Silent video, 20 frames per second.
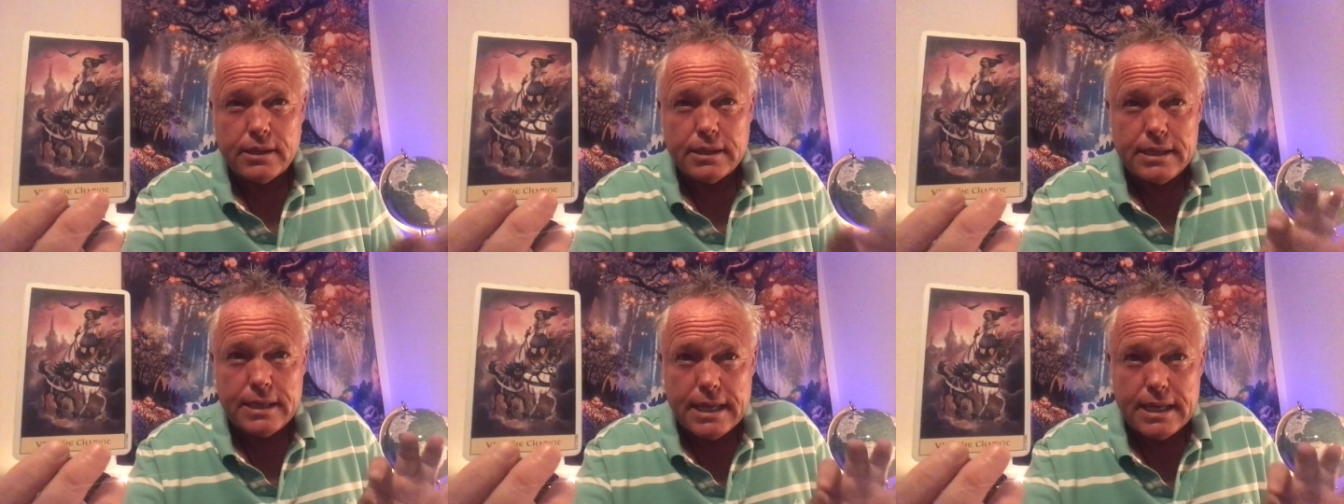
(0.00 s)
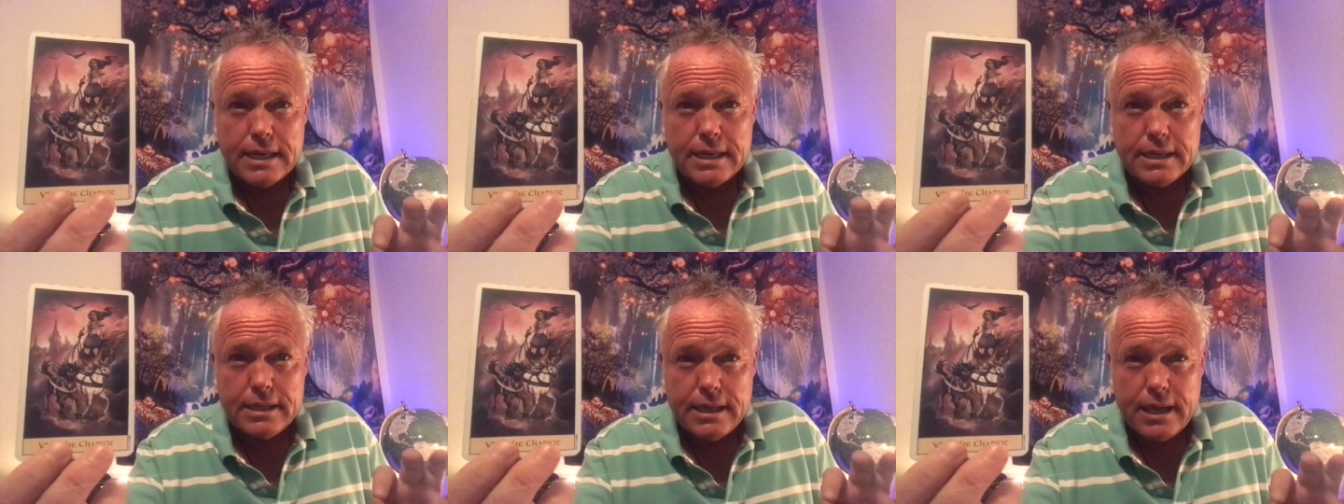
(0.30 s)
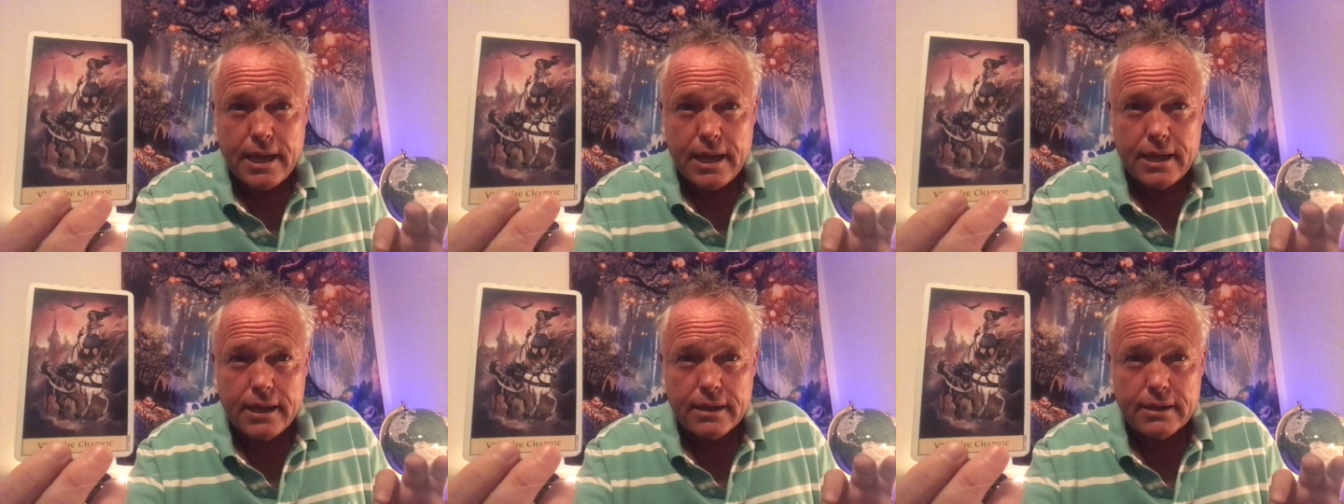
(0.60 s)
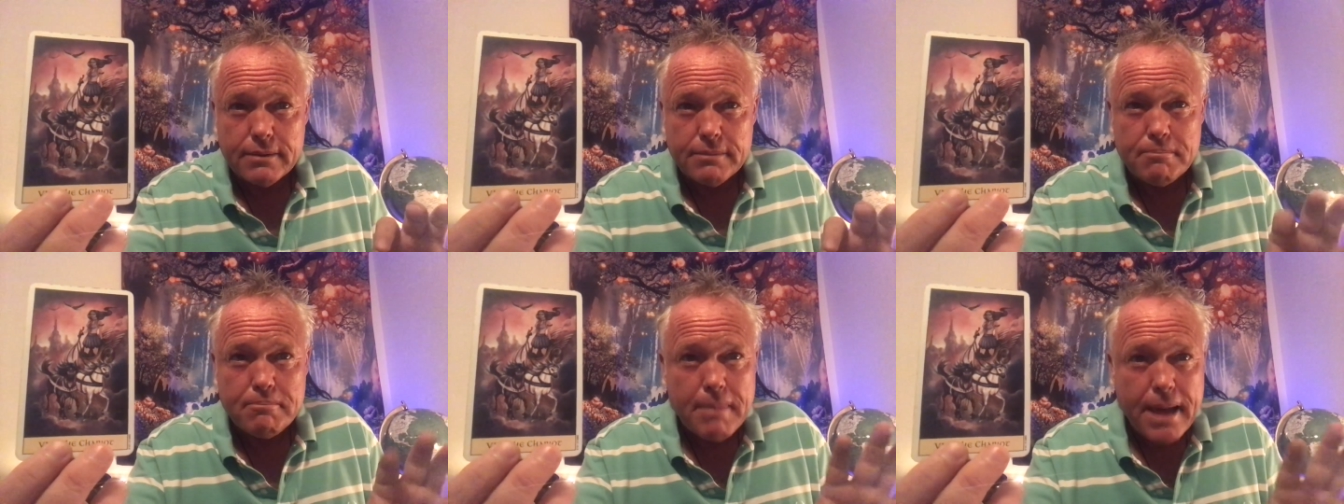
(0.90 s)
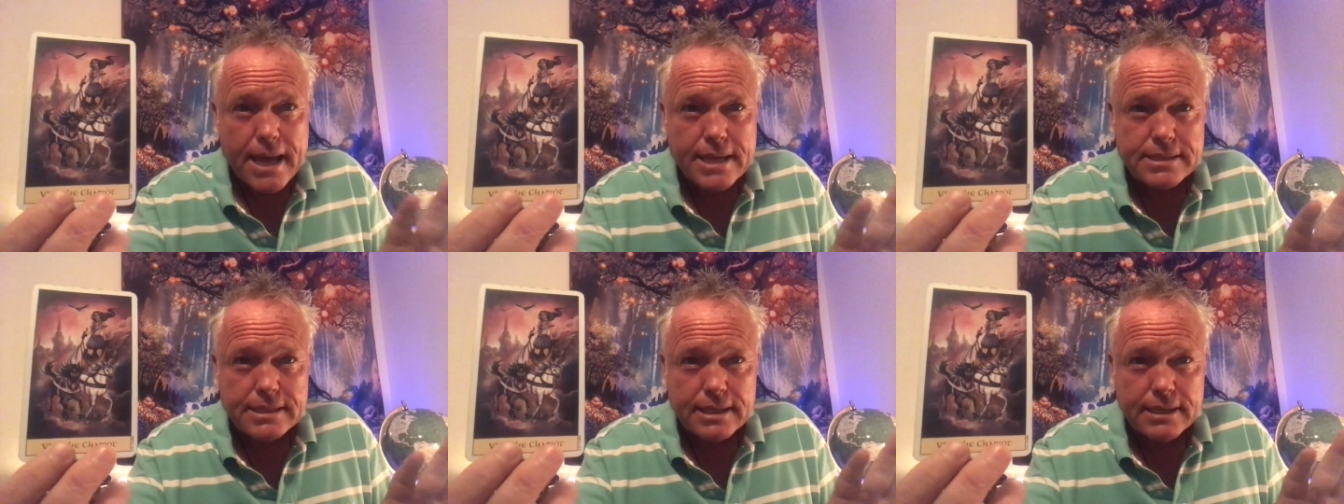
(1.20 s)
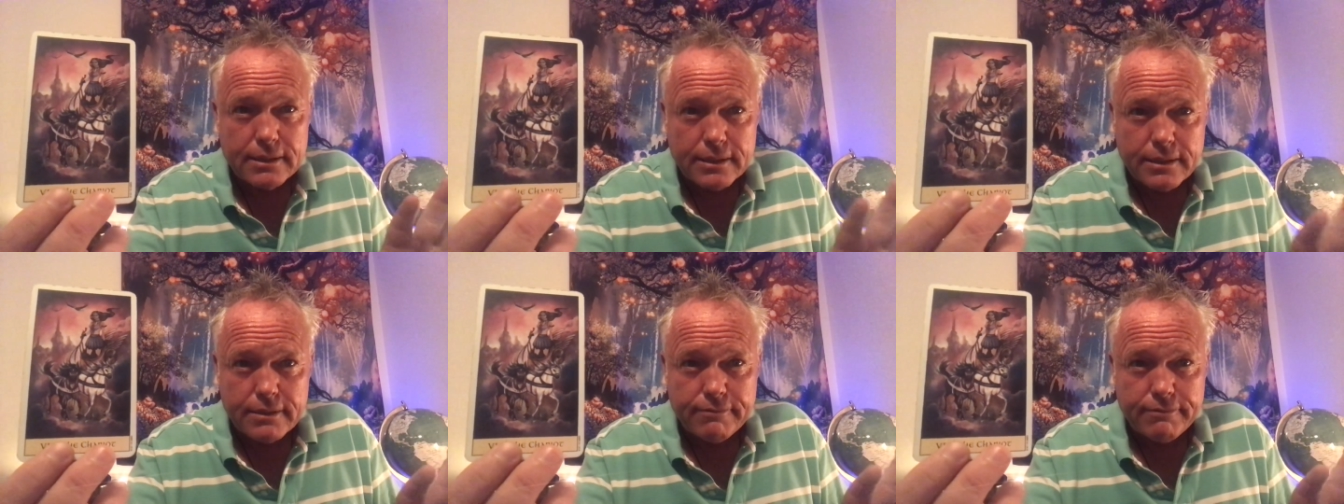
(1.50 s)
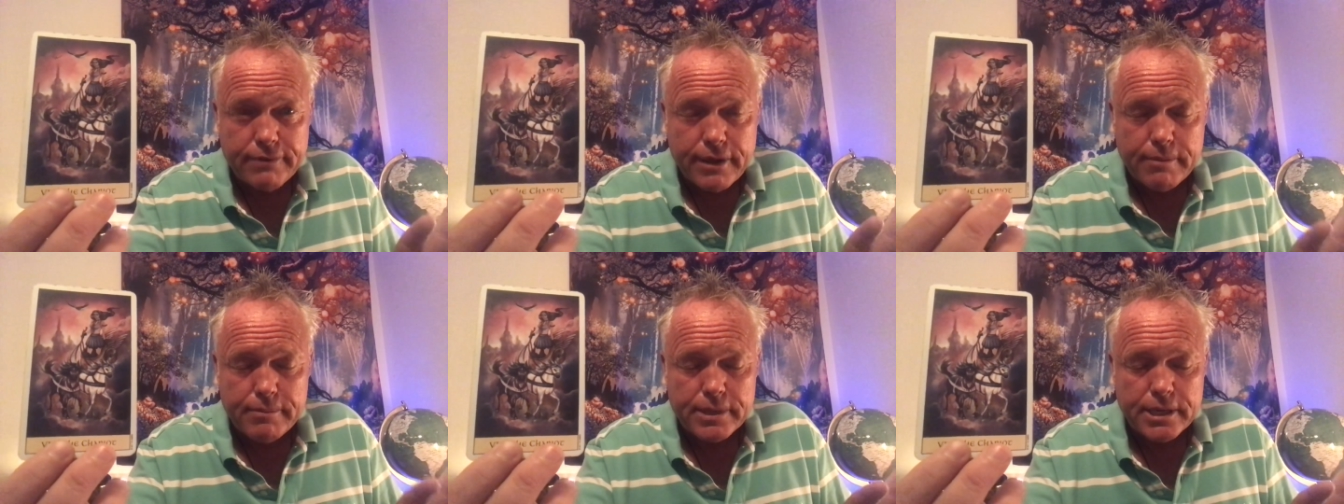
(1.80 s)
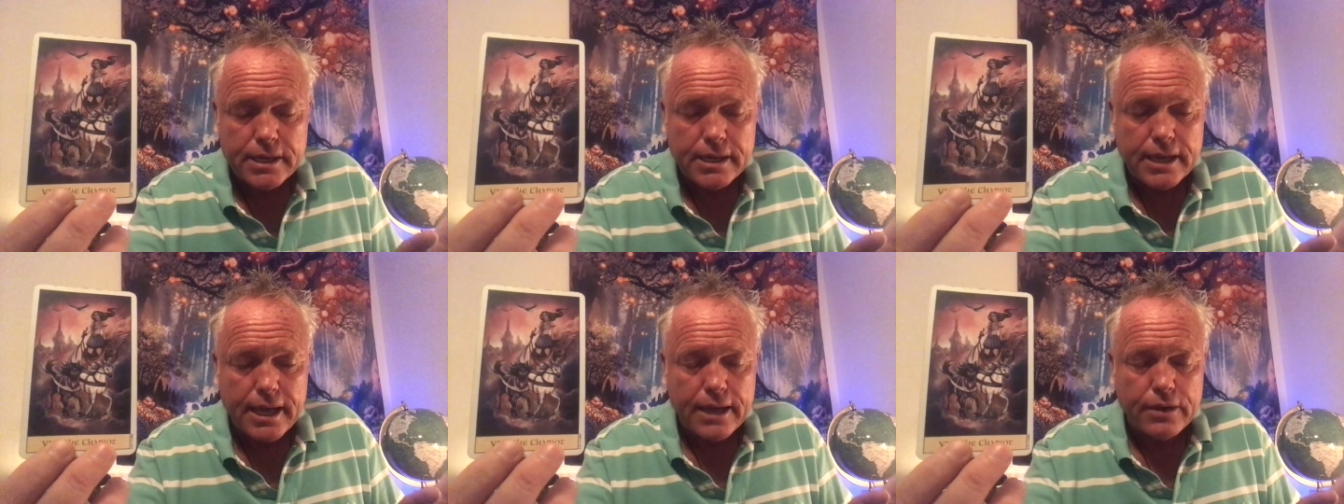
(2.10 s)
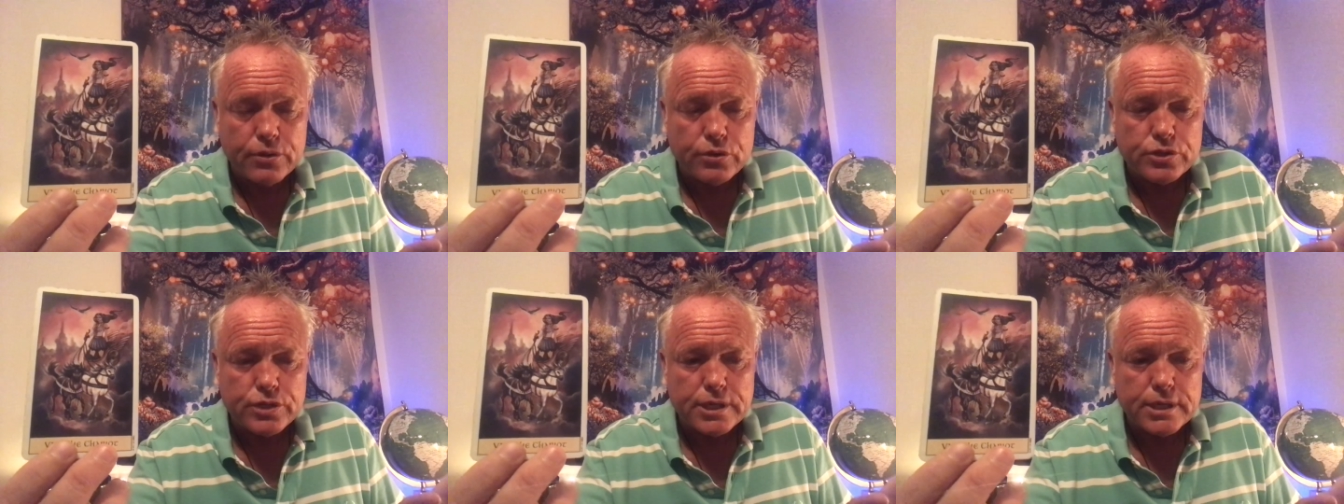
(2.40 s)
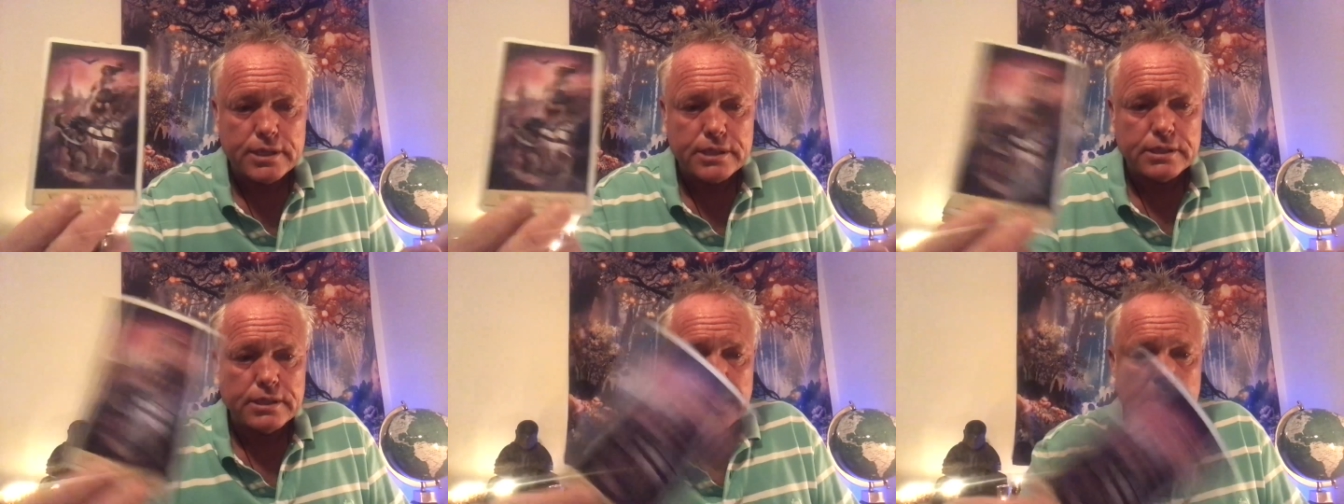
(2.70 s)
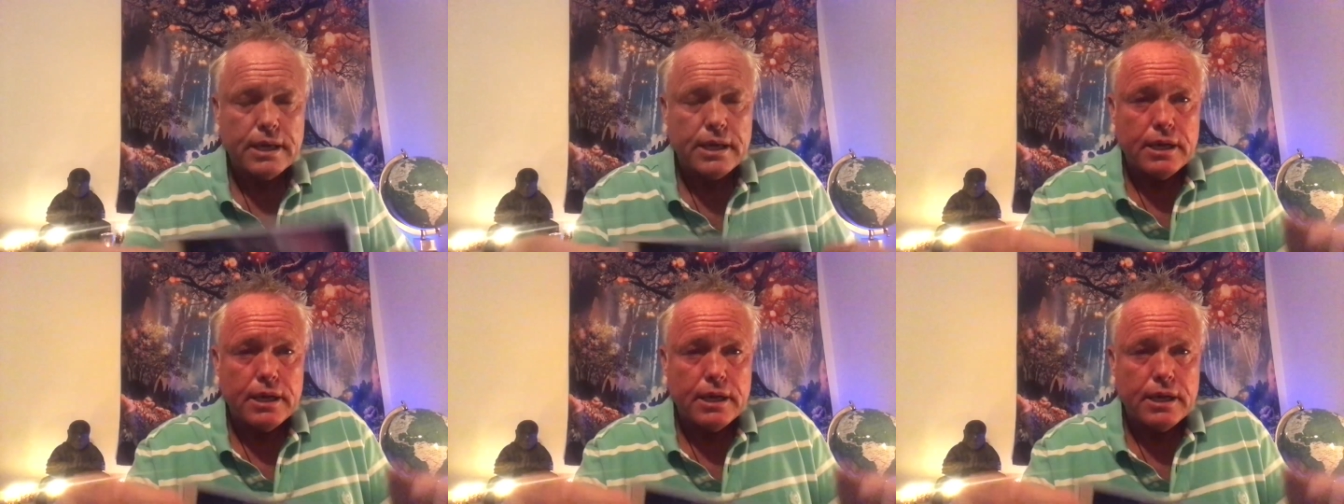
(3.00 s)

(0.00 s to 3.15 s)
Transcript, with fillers: the yin and yang, masculine, feminine energies.